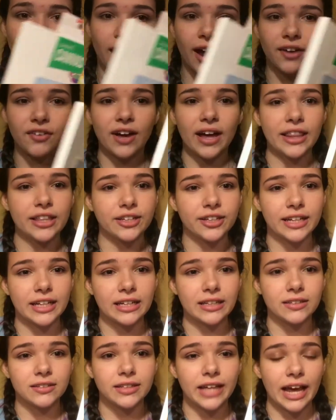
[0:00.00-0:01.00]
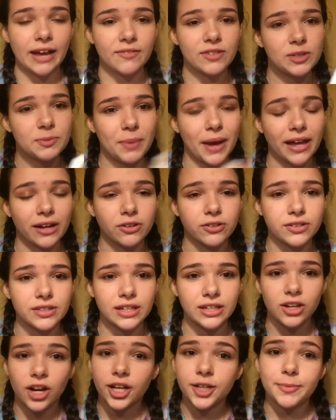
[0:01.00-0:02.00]
I rather get canvas panels
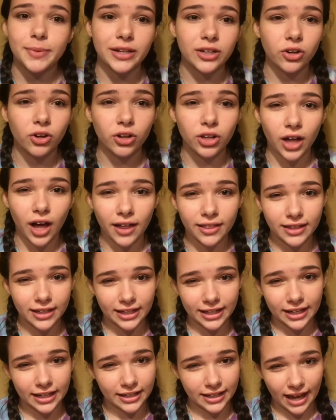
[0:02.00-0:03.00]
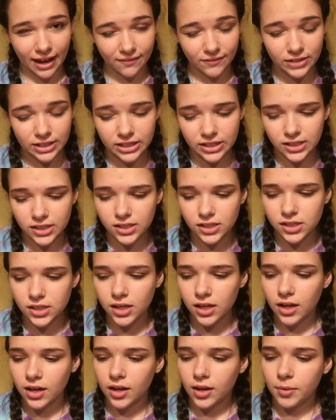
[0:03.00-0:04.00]
and not spend a whole lot than get canvases,
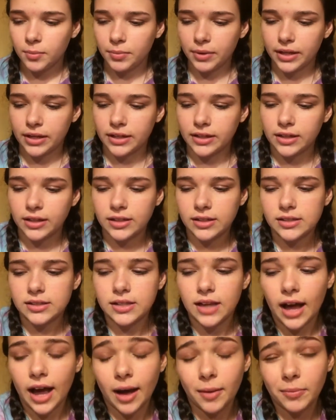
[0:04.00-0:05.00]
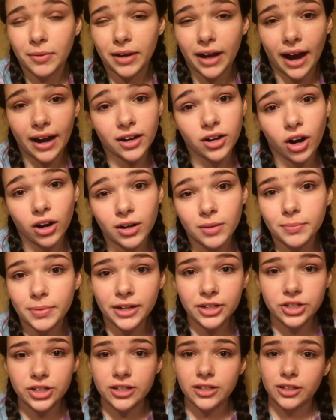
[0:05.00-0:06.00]
because I'm kind of on a
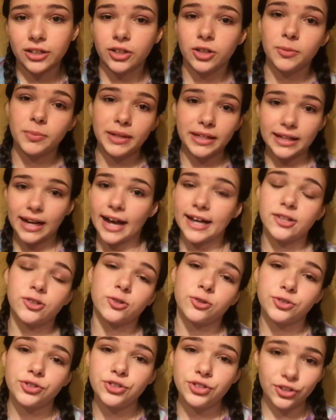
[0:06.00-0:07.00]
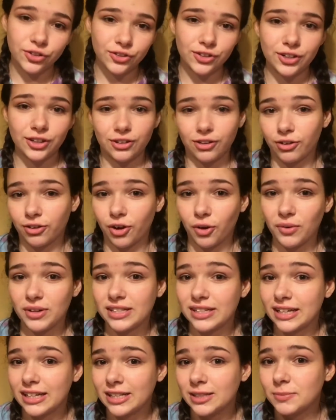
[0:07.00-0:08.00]
budget. Being a high school student, you don't always
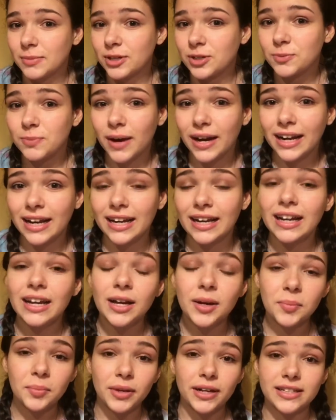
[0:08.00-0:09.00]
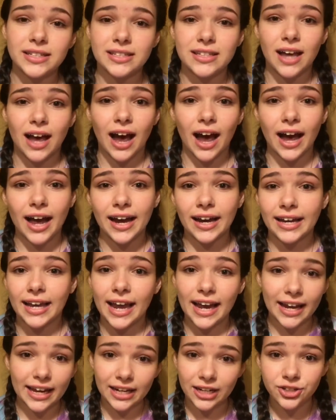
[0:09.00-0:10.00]
get as much money, plus I
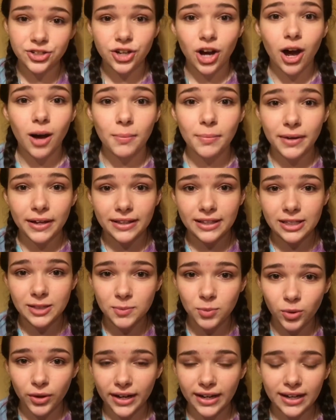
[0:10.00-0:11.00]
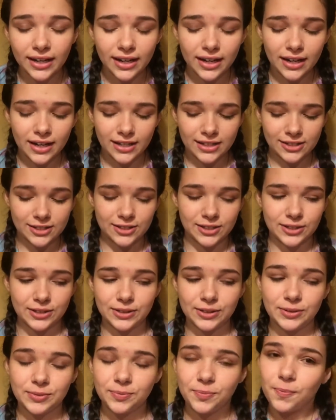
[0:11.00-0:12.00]
can't get a job at this point,
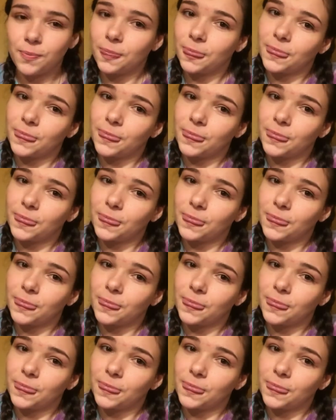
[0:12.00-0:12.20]
so